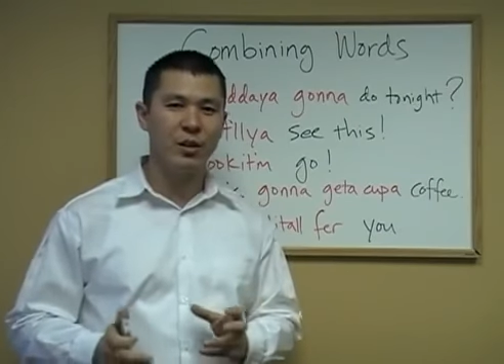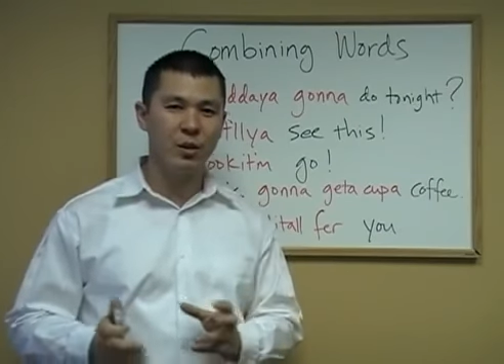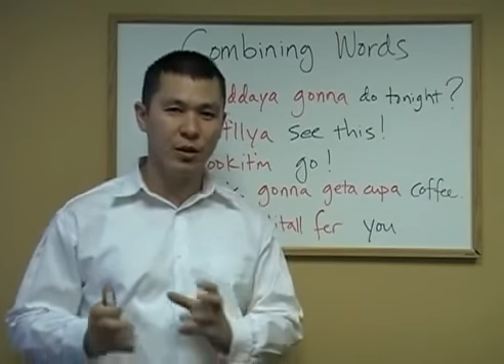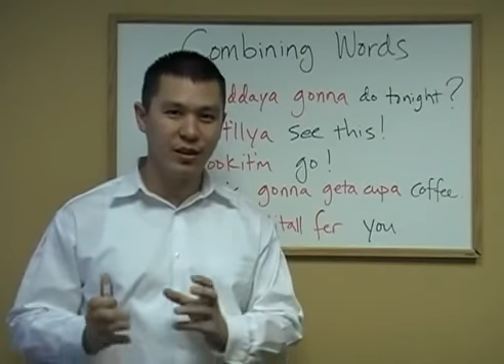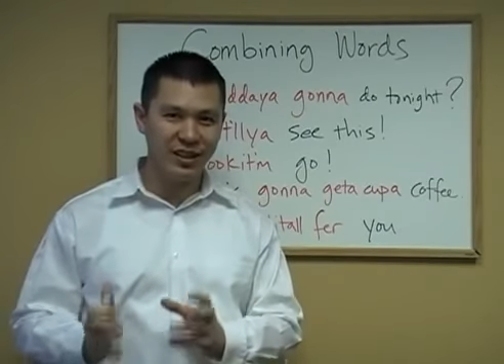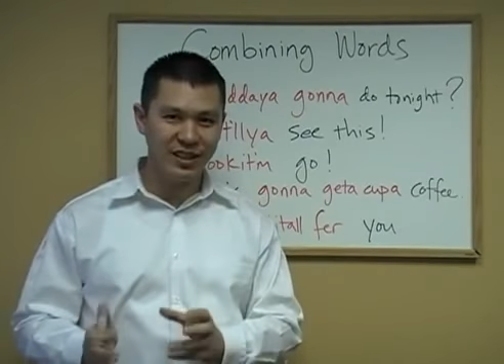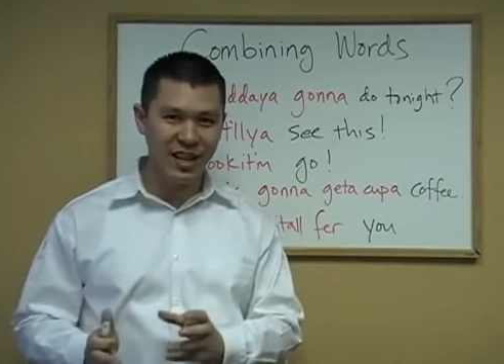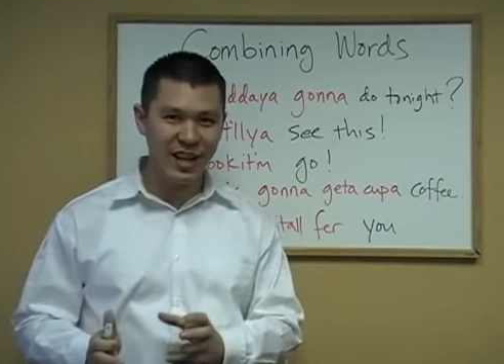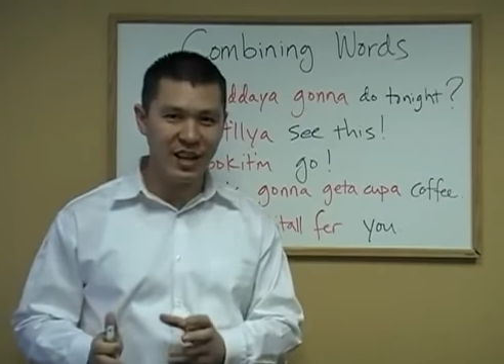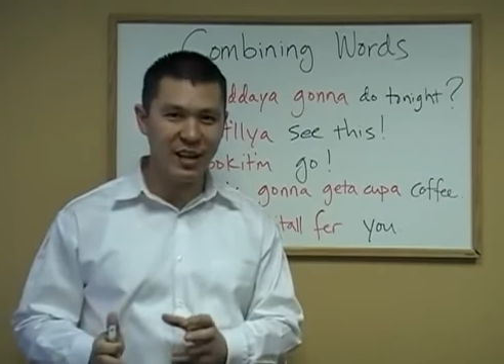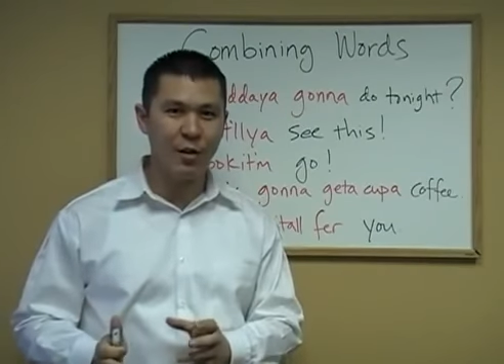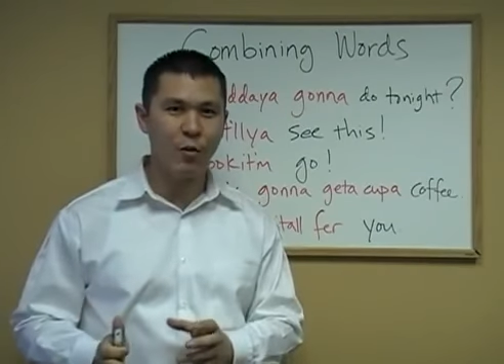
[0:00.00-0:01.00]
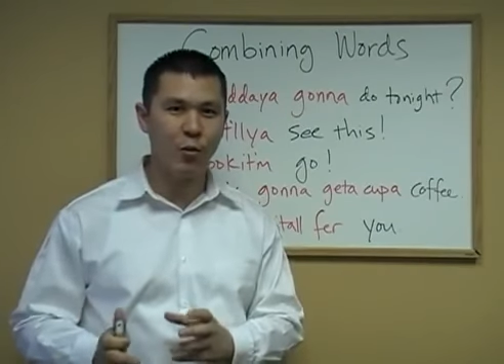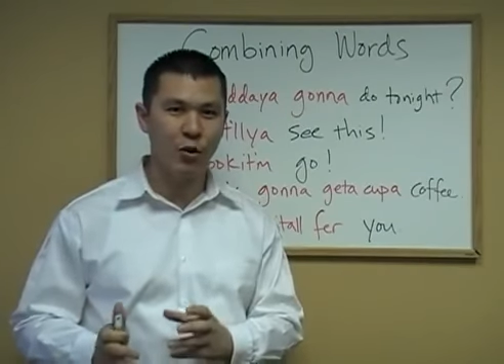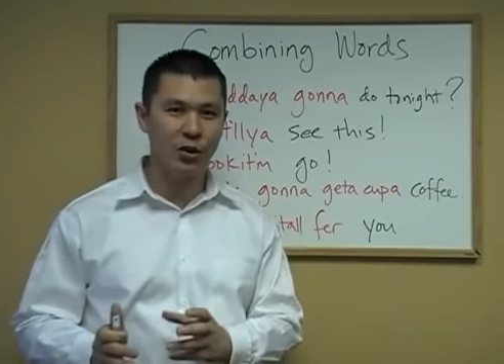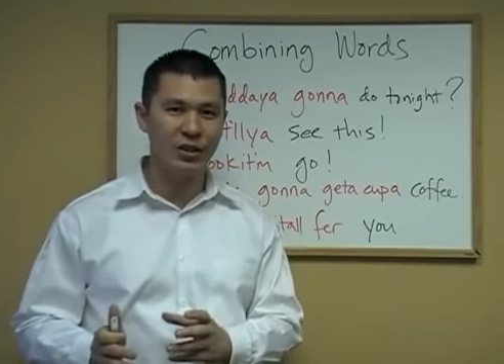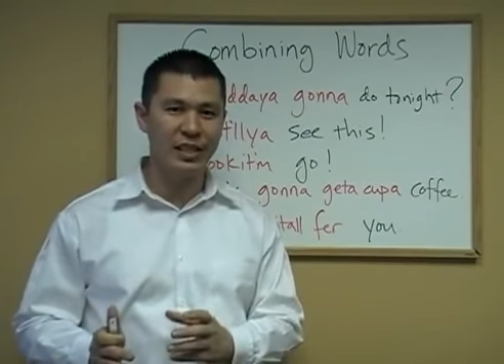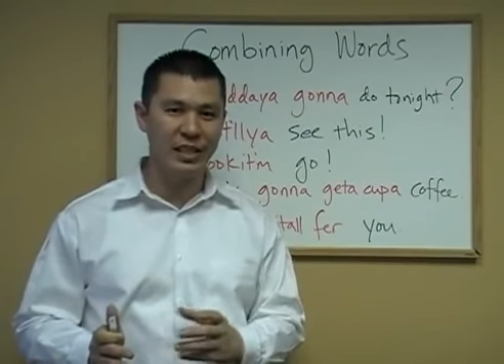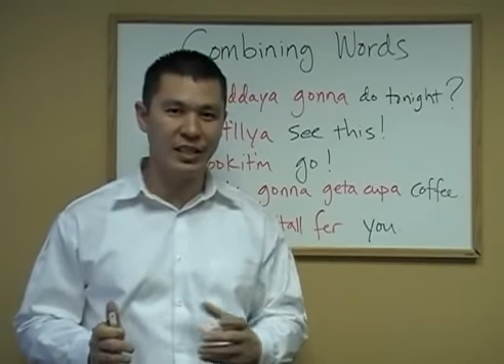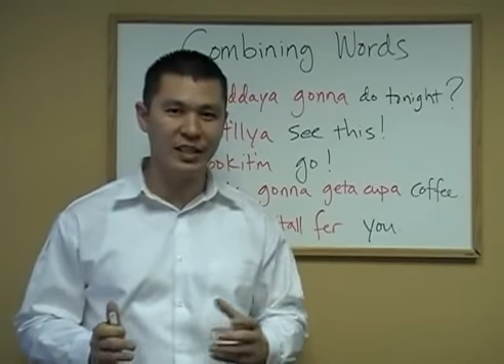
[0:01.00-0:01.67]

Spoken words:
you're going to take words in a